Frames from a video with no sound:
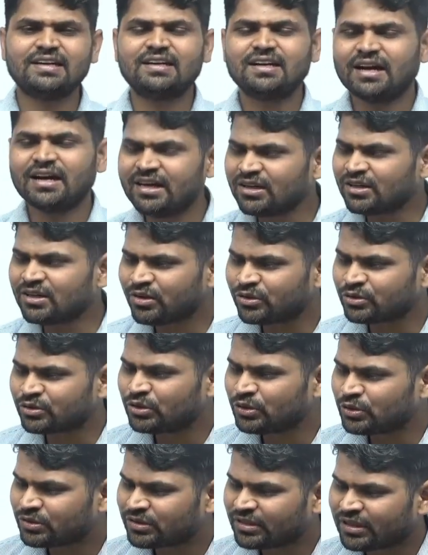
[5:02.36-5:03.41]

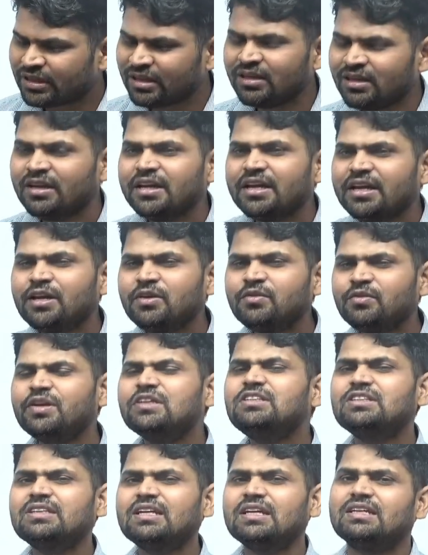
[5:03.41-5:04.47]
unconstitutional in
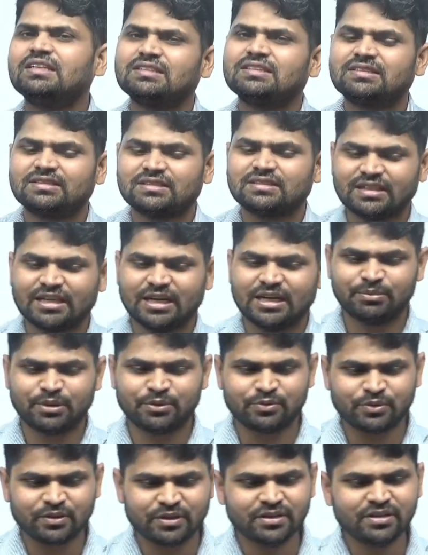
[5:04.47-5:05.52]
which case? Number
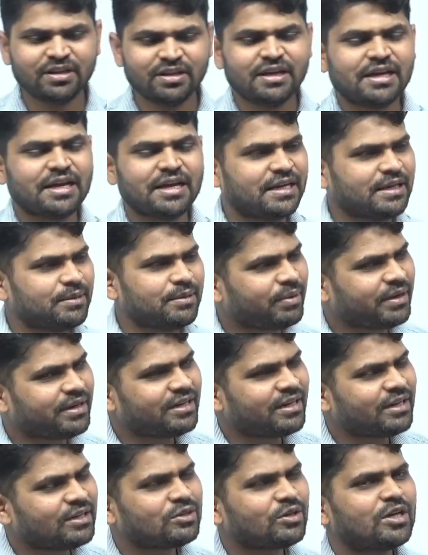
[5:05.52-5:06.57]
1,
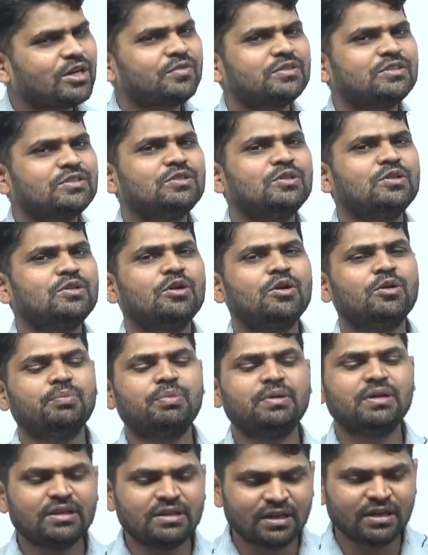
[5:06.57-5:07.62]
Independent Thought versus Union of
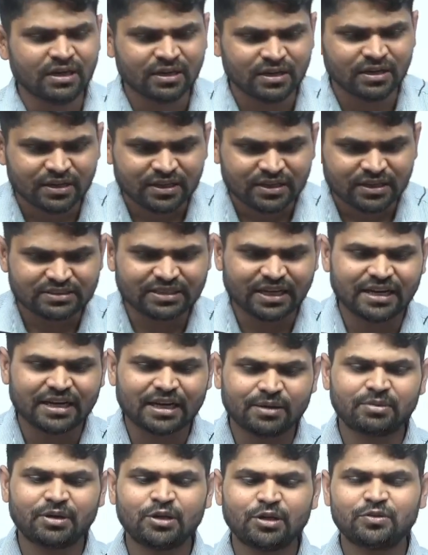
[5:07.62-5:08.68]
India, Saira
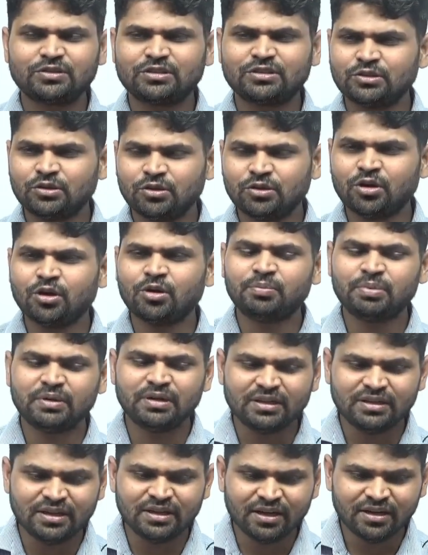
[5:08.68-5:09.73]
Banu versus Union of
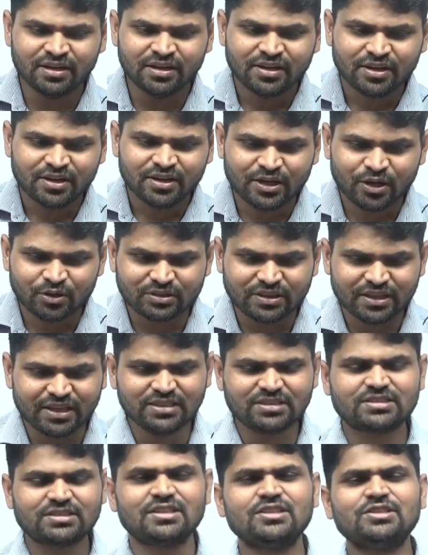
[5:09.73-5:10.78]
India, Navtesh
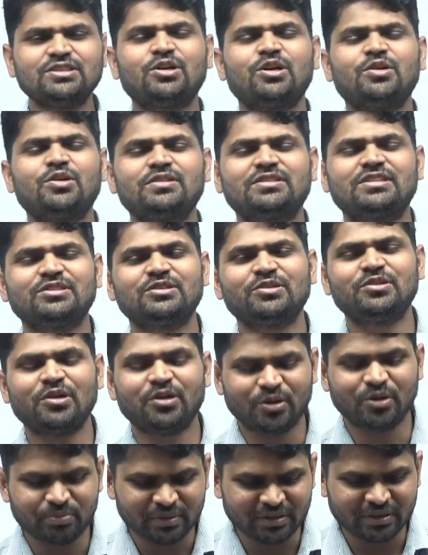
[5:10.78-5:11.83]
Singh Johar versus Union
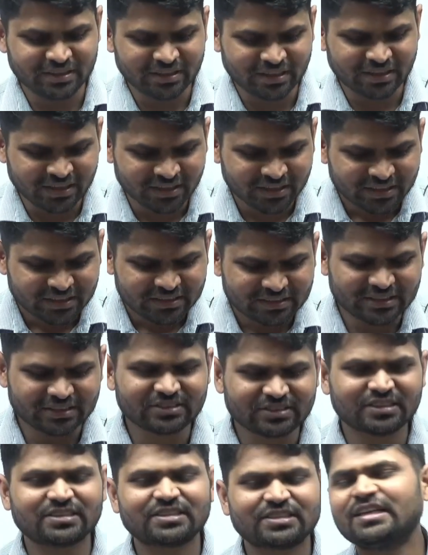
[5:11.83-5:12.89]
of India,
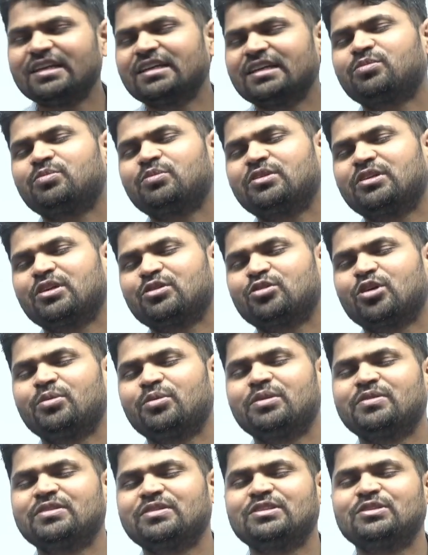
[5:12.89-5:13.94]
Justice K.S. Puttaswamy
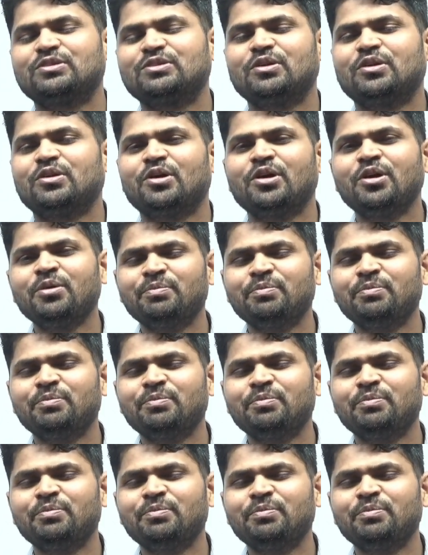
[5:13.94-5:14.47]
versus Union of